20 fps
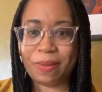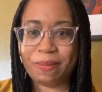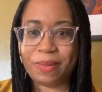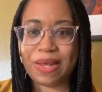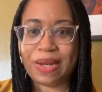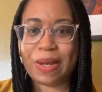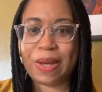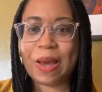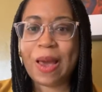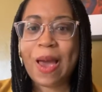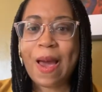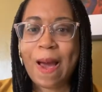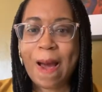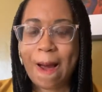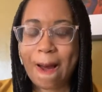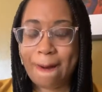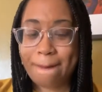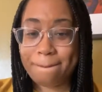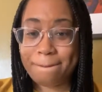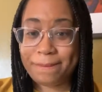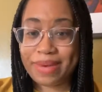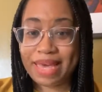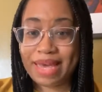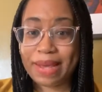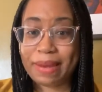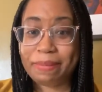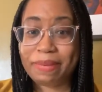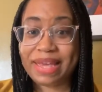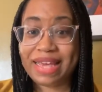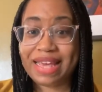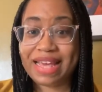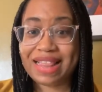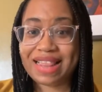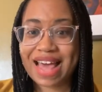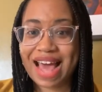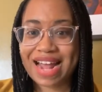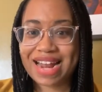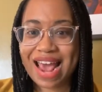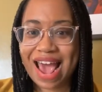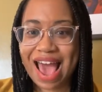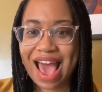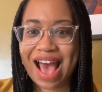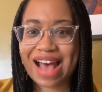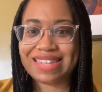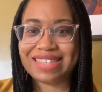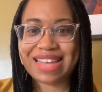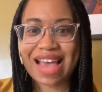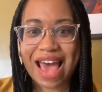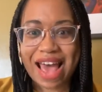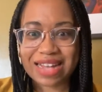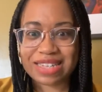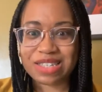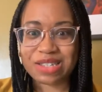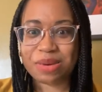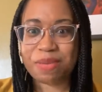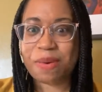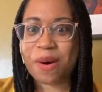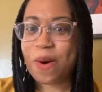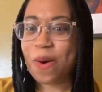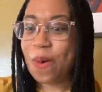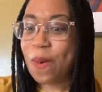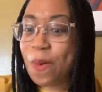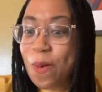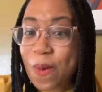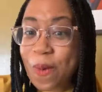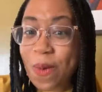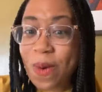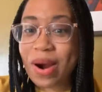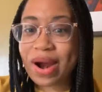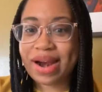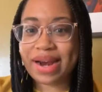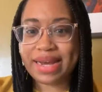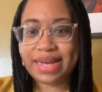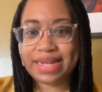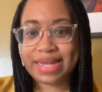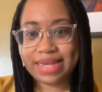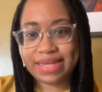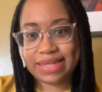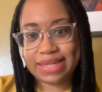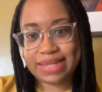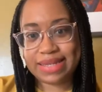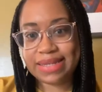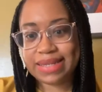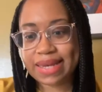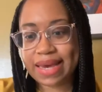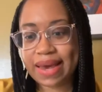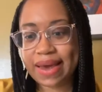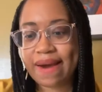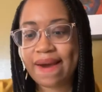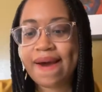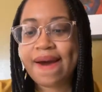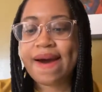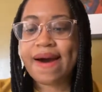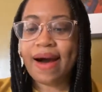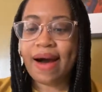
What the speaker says: meaning a baby that has eczema or an existing